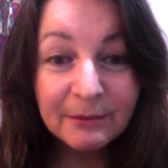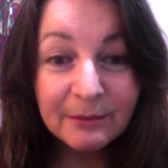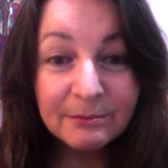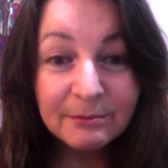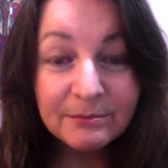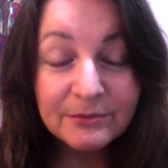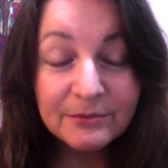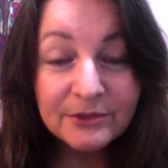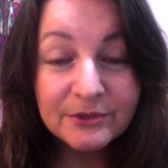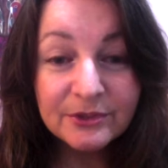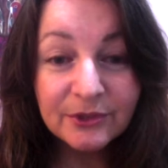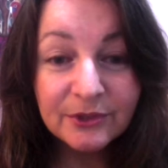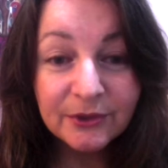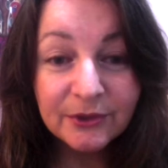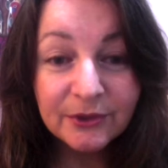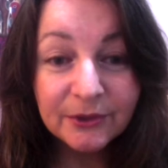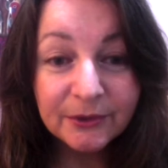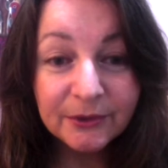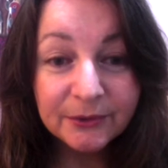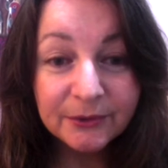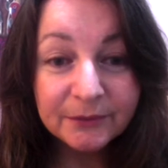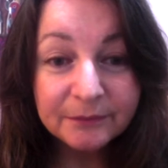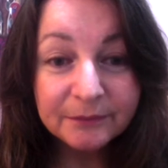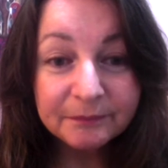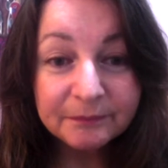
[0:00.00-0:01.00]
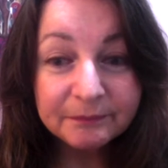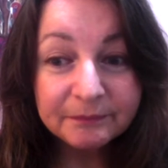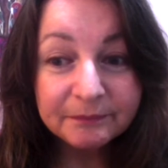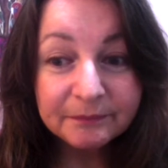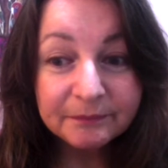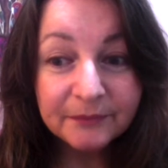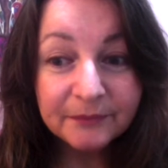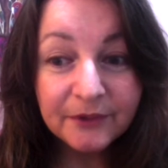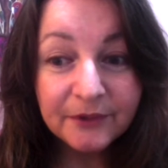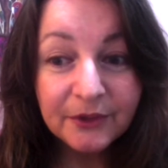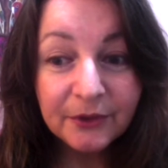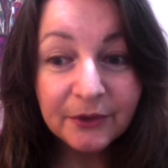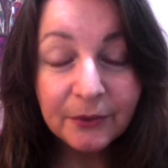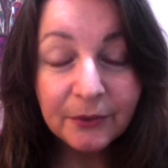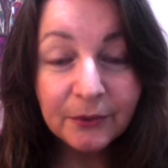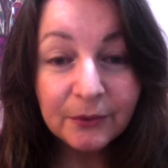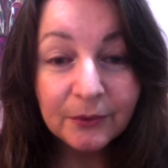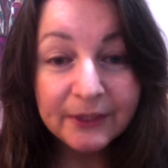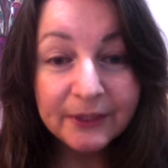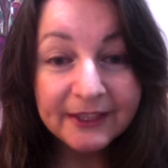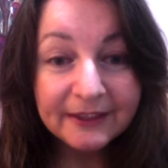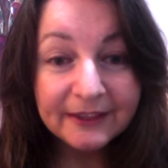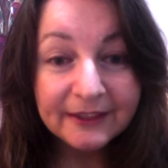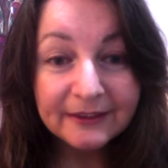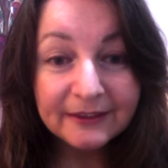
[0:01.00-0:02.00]
So, you know, we
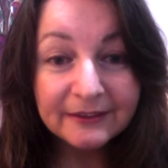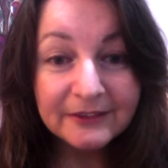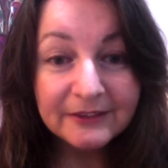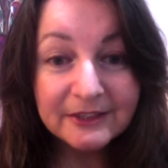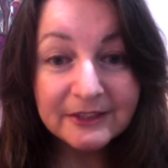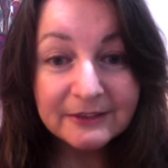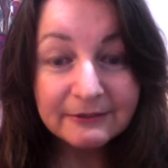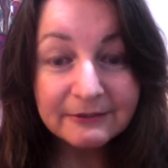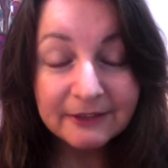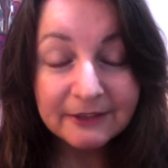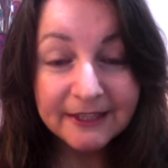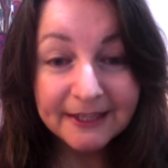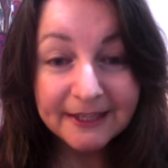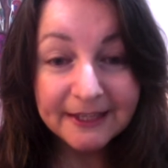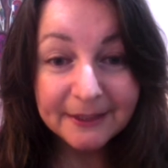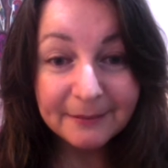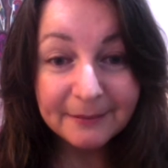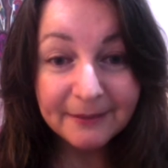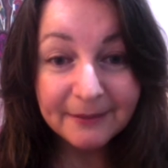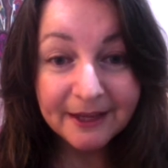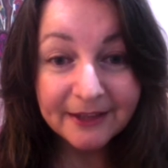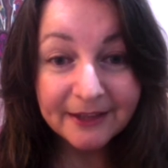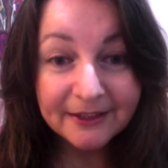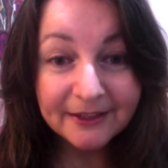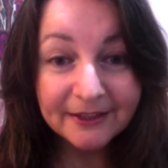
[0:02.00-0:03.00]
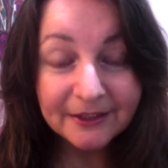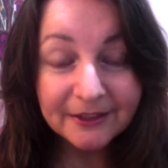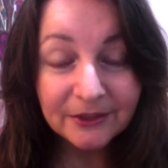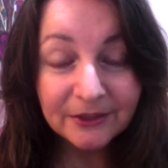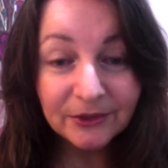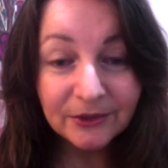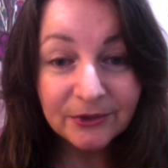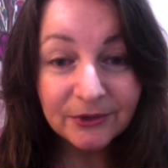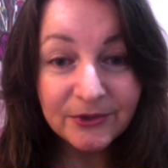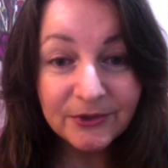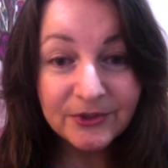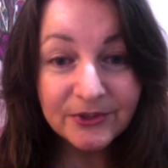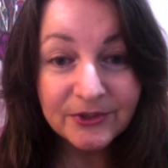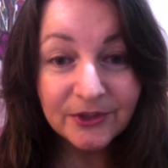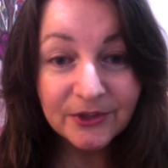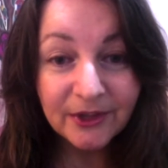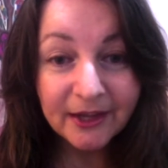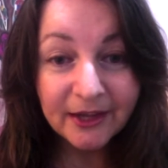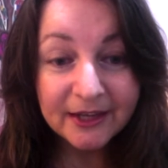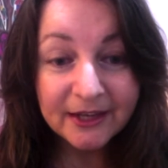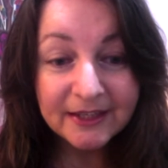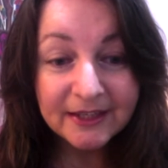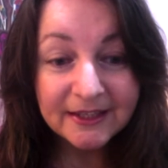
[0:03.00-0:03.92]
can just forget about it and lose sight,